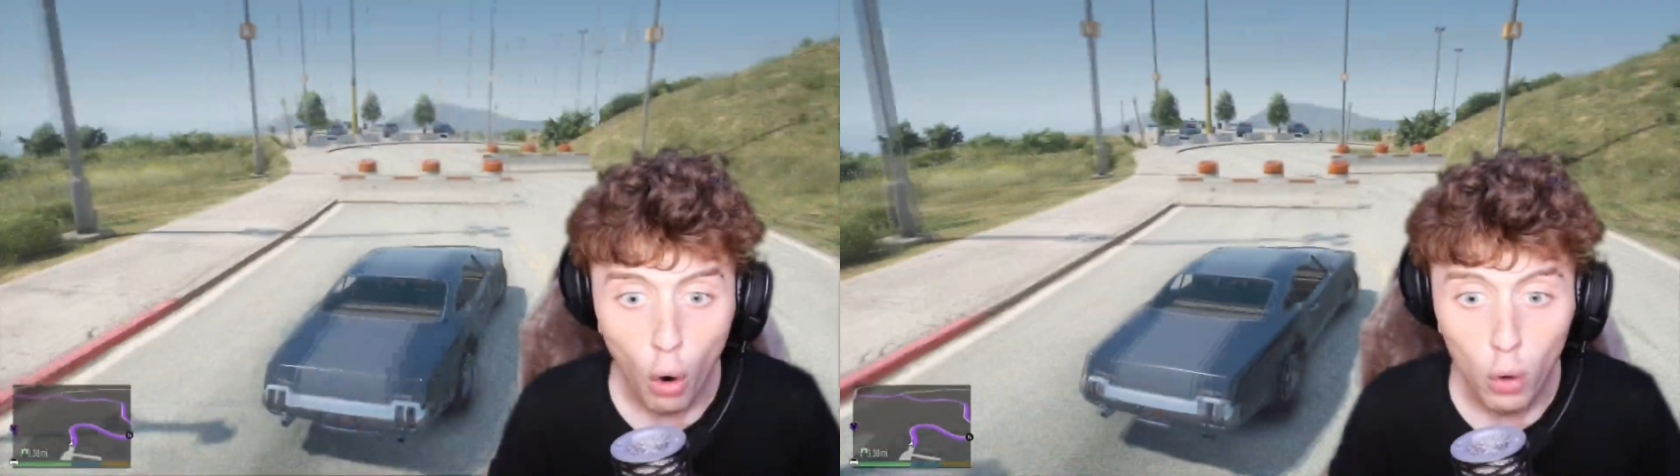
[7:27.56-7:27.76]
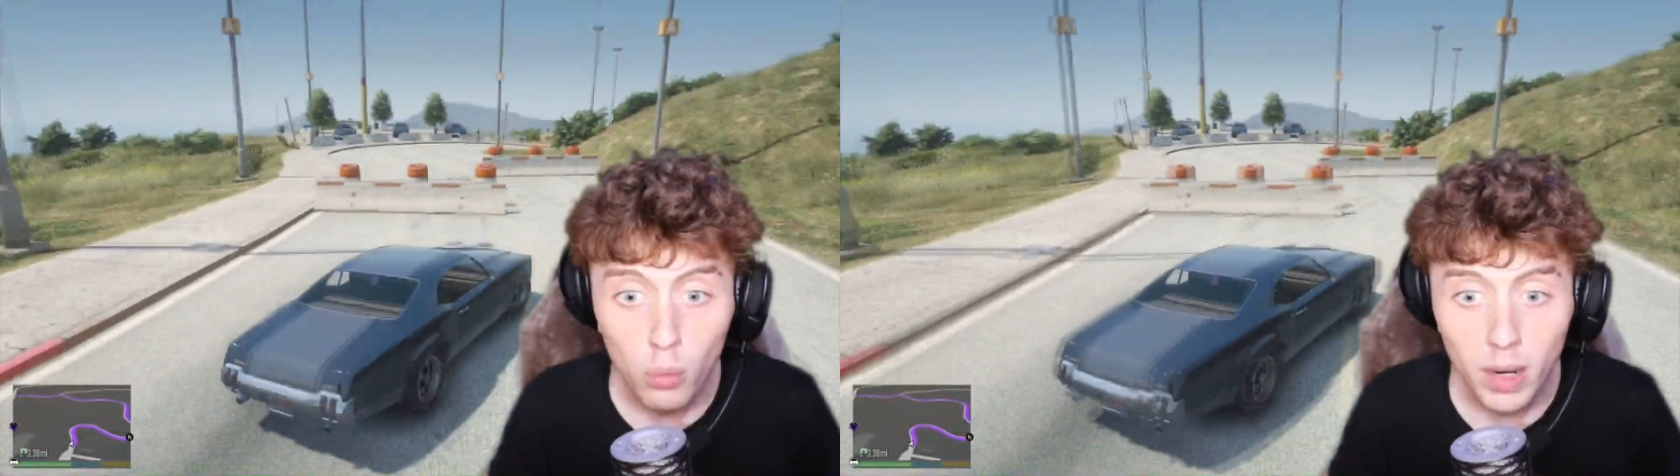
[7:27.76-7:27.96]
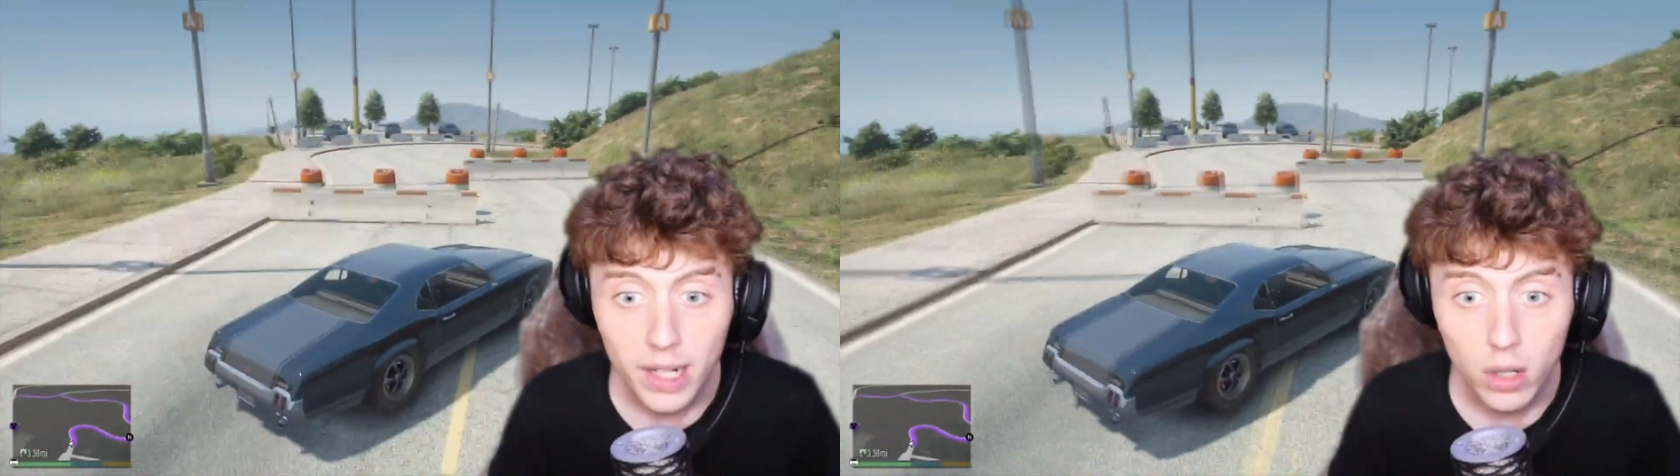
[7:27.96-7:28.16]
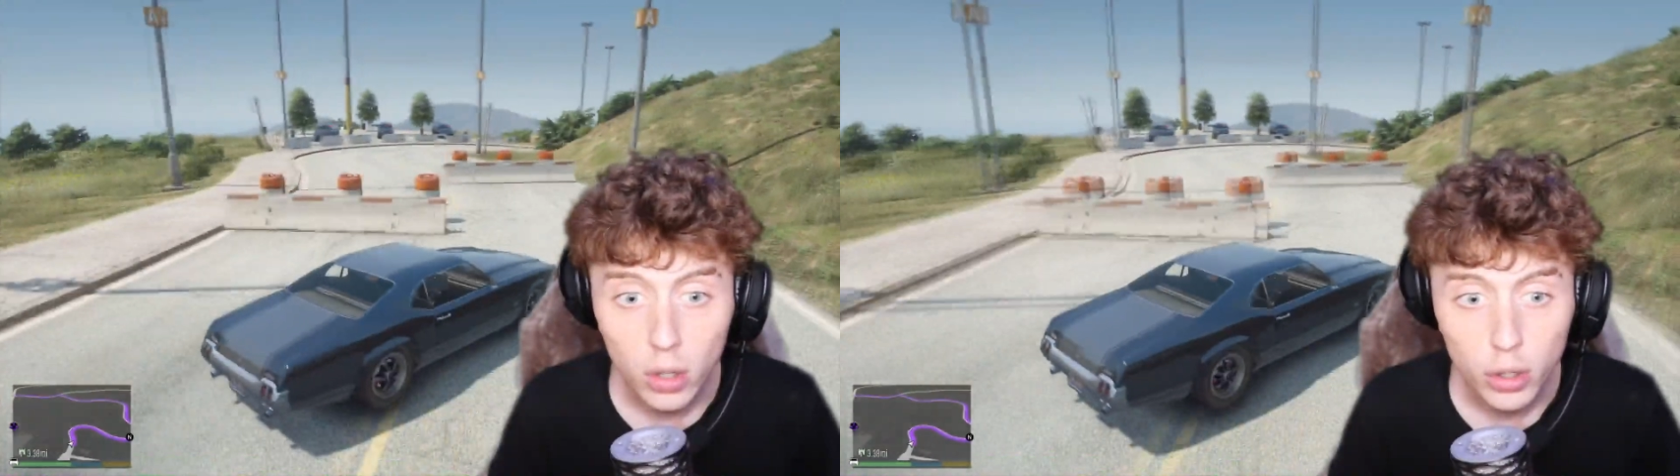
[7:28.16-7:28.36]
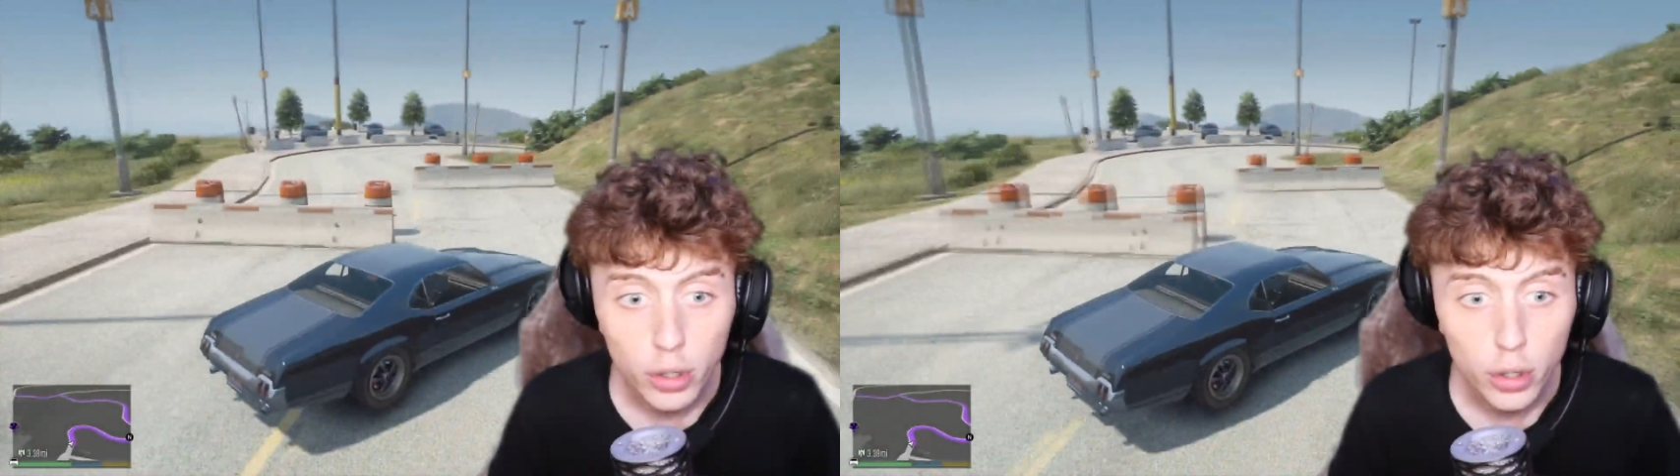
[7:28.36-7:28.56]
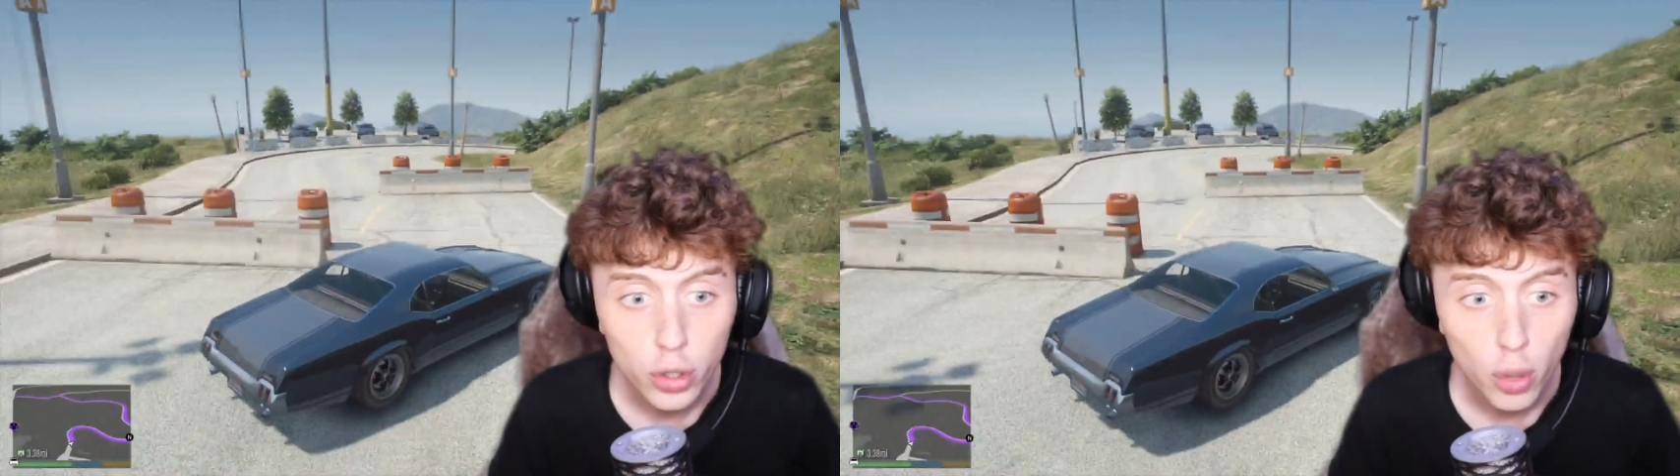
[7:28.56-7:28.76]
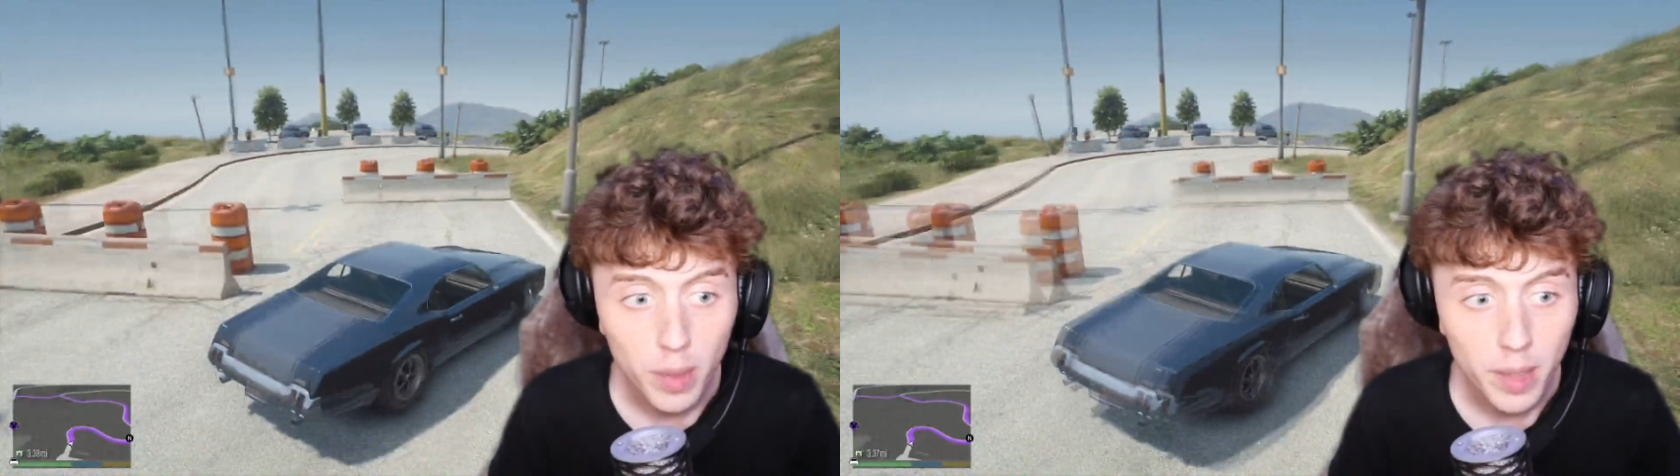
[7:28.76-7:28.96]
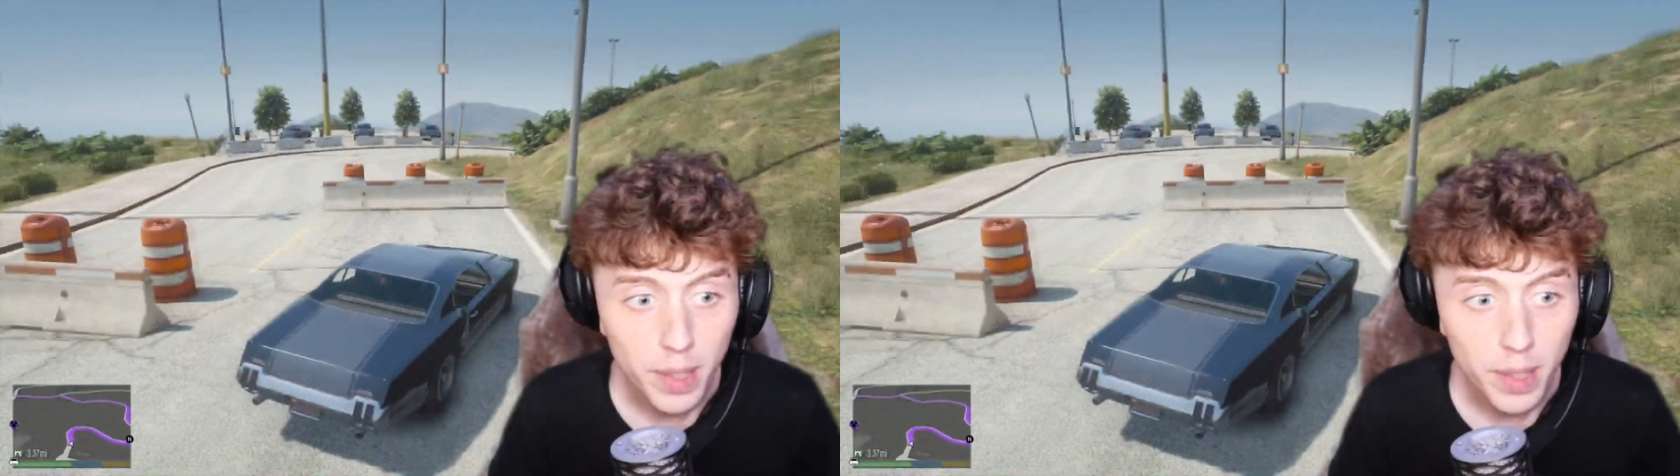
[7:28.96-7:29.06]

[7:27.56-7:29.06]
Oh my gosh, there's so many